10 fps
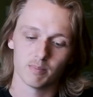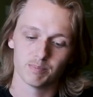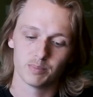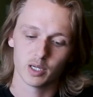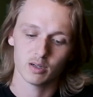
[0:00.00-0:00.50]

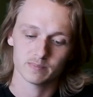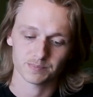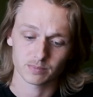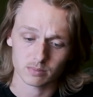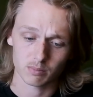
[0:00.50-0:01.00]
beer,
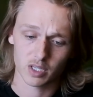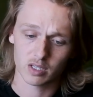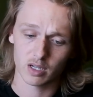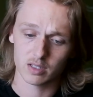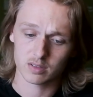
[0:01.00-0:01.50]

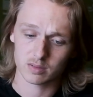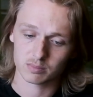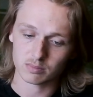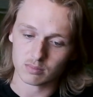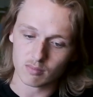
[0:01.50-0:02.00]
because
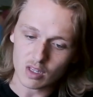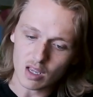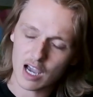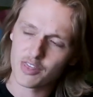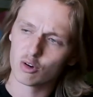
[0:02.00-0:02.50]

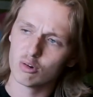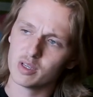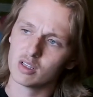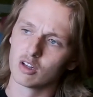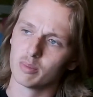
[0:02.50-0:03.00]
I thought it would
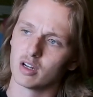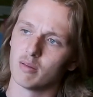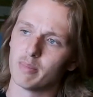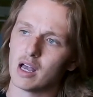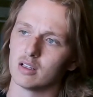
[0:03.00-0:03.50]
be a little bit
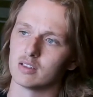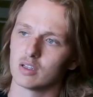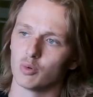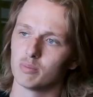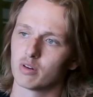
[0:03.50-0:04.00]
unbalanced.
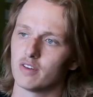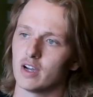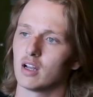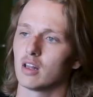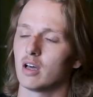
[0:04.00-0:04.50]
It wouldn't
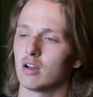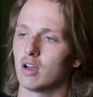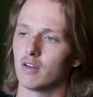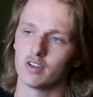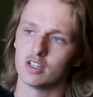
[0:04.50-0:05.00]
provide a lot
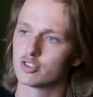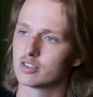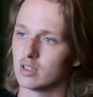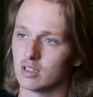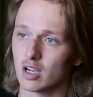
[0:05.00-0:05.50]
of
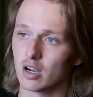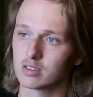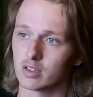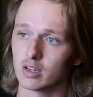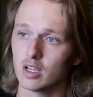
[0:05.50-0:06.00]
interesting
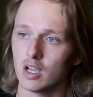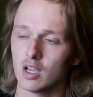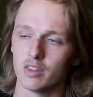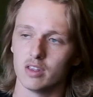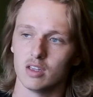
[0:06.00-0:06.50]
character.
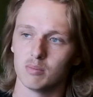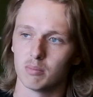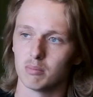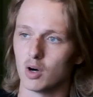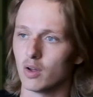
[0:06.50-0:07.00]
The
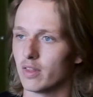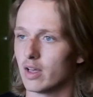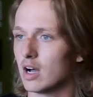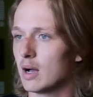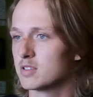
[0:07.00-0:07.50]
malt and the
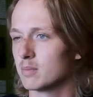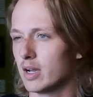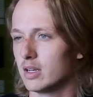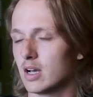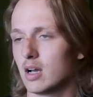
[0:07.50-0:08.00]
hops
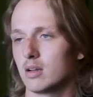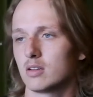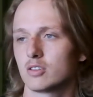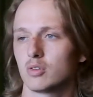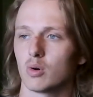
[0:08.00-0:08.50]
might not
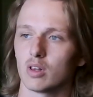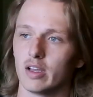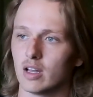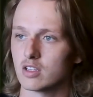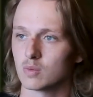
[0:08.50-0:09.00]

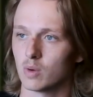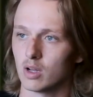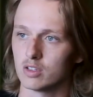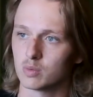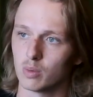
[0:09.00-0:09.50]
correlate as
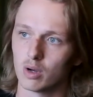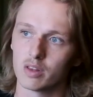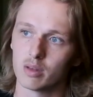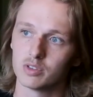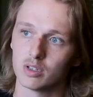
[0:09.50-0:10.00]
well as we
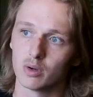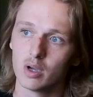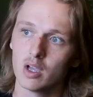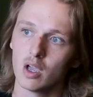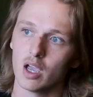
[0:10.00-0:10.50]
wanted them to.
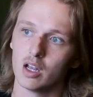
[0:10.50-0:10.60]
And